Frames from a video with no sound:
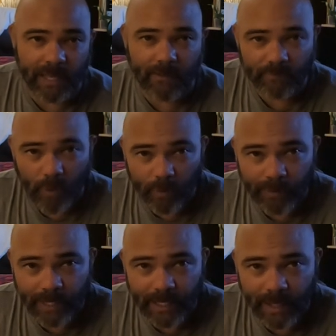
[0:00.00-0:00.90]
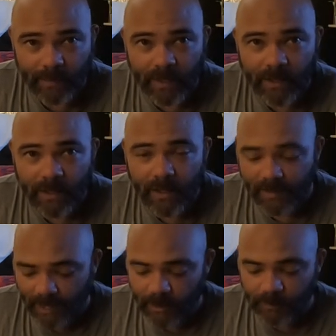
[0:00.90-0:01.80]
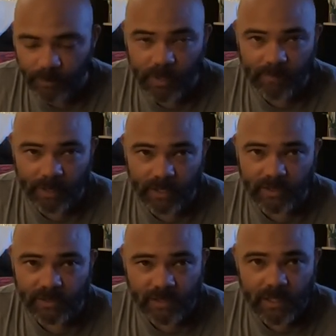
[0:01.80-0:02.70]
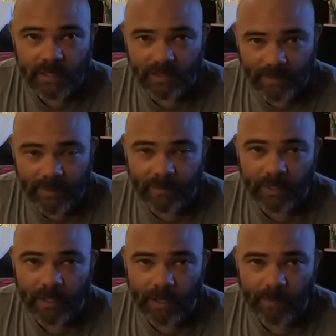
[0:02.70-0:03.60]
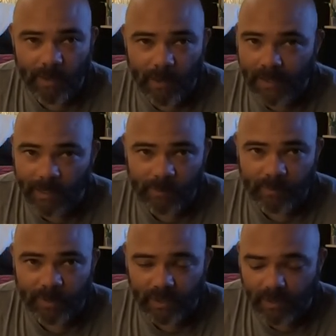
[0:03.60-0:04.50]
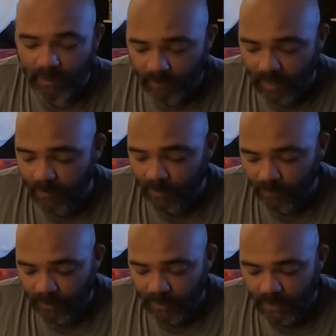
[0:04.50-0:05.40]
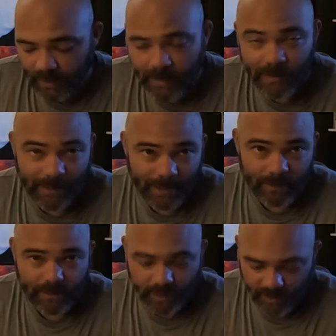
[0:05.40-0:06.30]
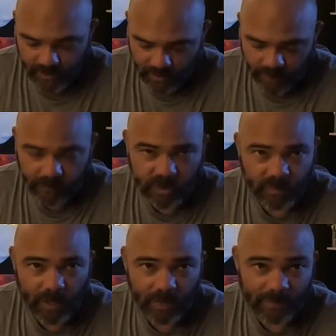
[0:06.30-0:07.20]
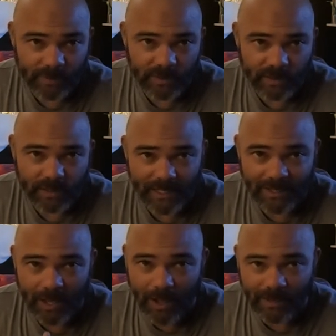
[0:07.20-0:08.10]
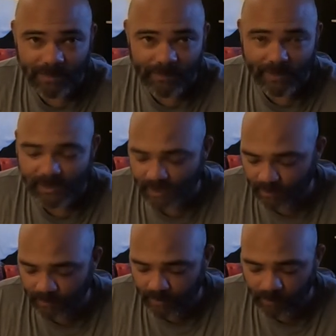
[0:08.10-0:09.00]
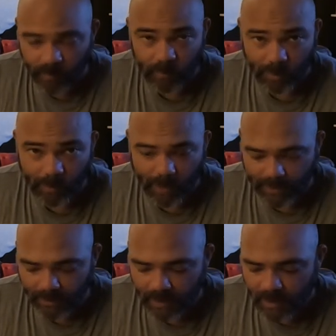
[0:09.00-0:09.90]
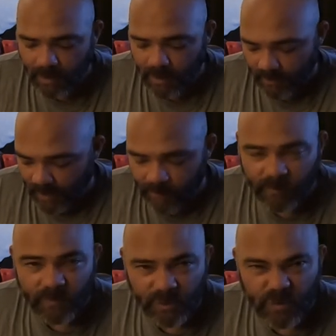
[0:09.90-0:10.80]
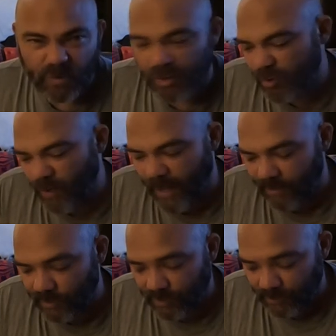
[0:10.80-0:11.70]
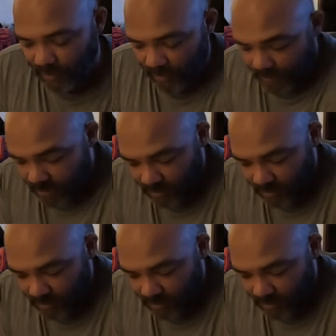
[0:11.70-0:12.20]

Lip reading: that whole thing up, that would pretty much limit me on my weight, and I want to be able to bring anything else. So if you're a smaller person, that's awesome because you get to bring more water. But 2 gallons should be good